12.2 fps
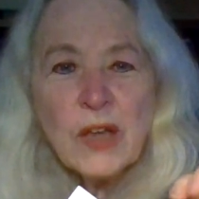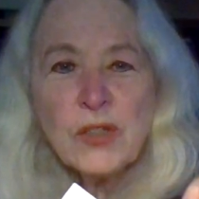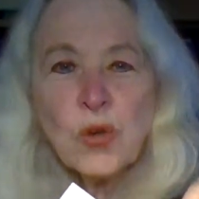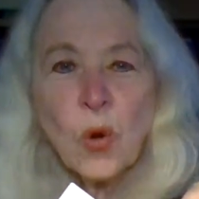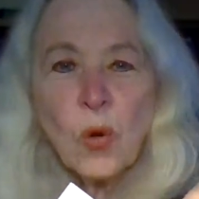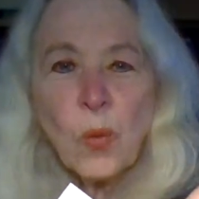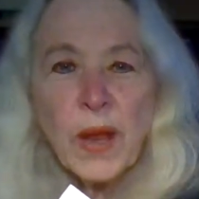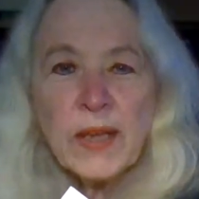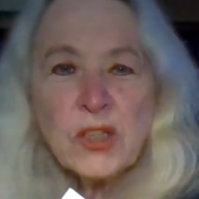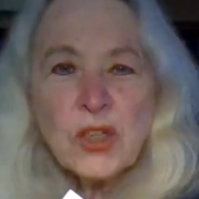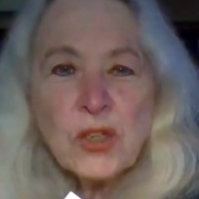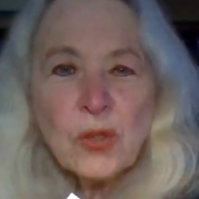Doorway
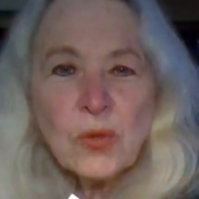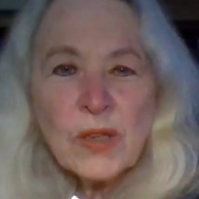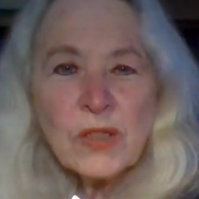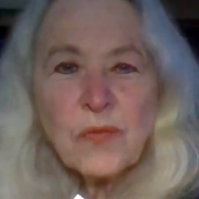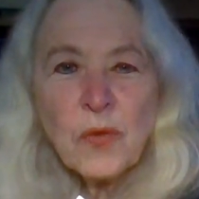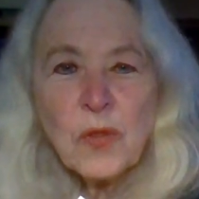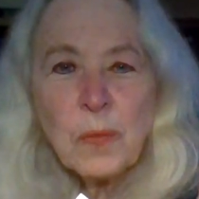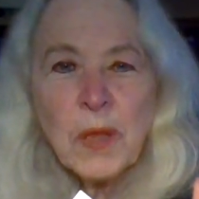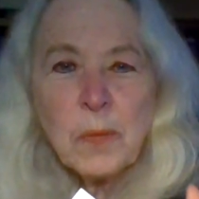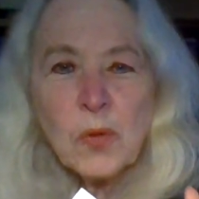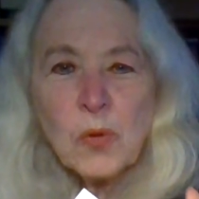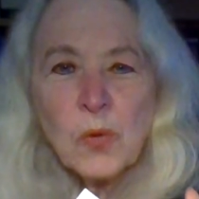2 is for the
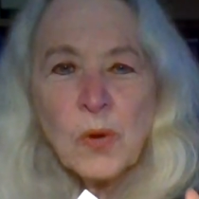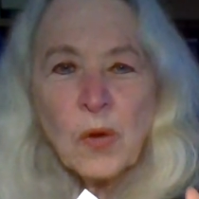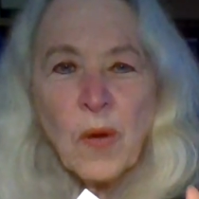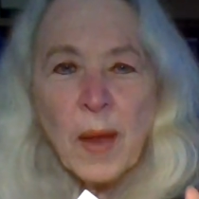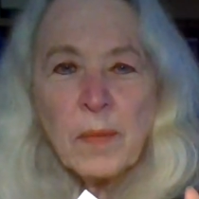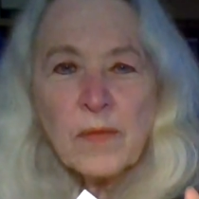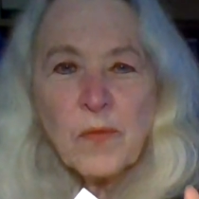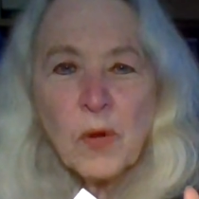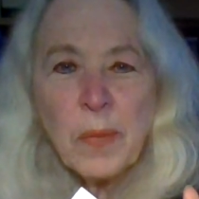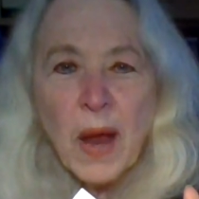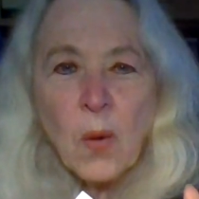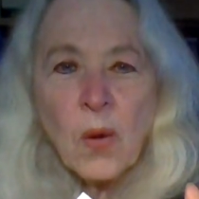people who are grabbing for
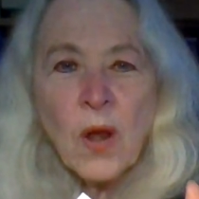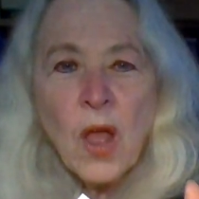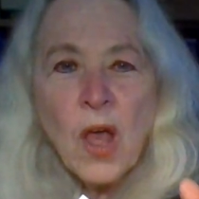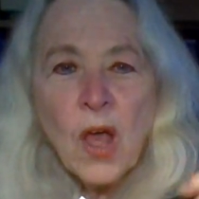power.